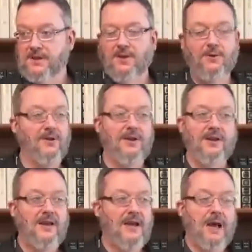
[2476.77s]
Oh,
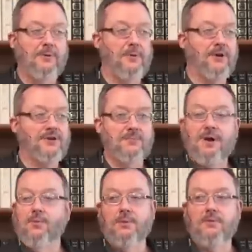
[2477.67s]
I want to preach
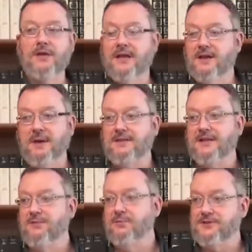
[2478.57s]
about where I'm going to get in about
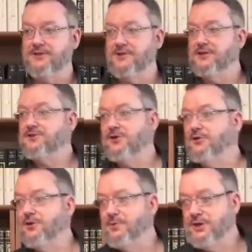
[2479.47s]
10 weeks because it's so
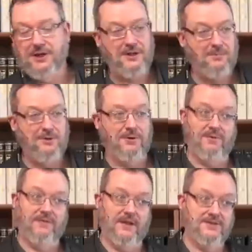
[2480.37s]
good when you get in the book of
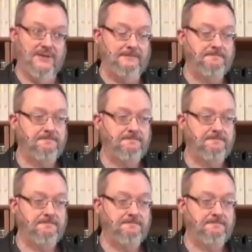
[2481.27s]
Revelation.